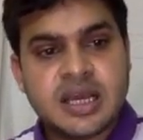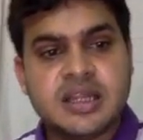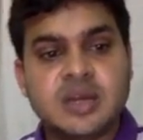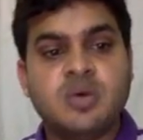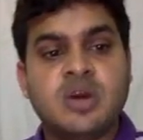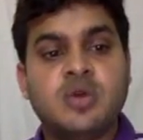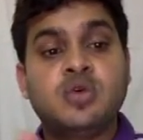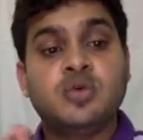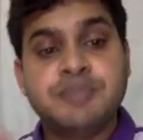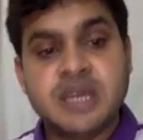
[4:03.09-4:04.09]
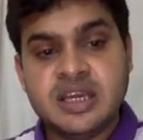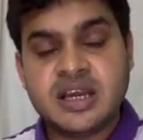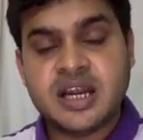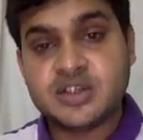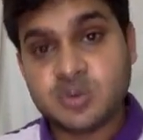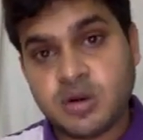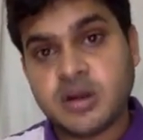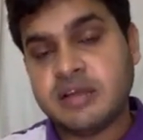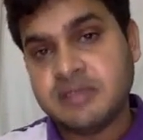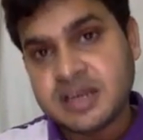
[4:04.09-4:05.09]
and then 102B, and so
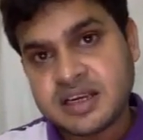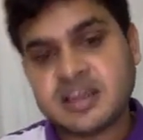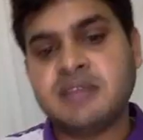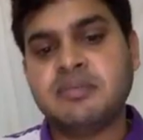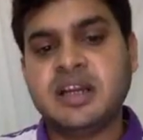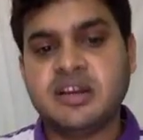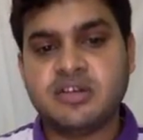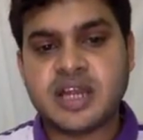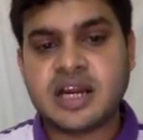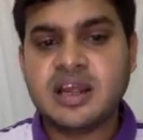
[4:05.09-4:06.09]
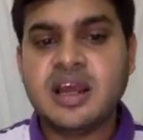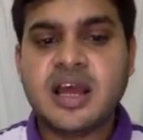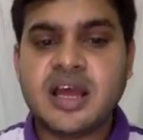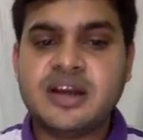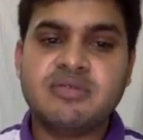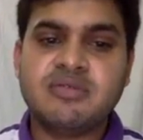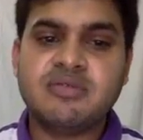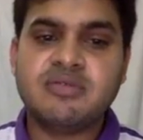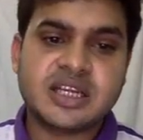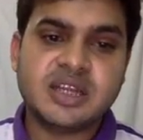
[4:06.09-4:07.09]
on, and will keep building on that, and it will
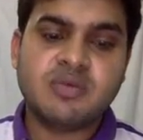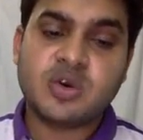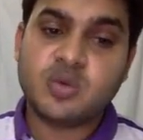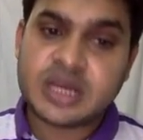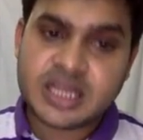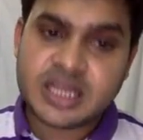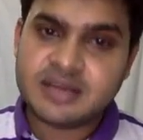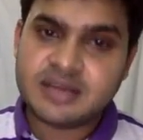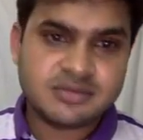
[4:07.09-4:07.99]
reject the 101A.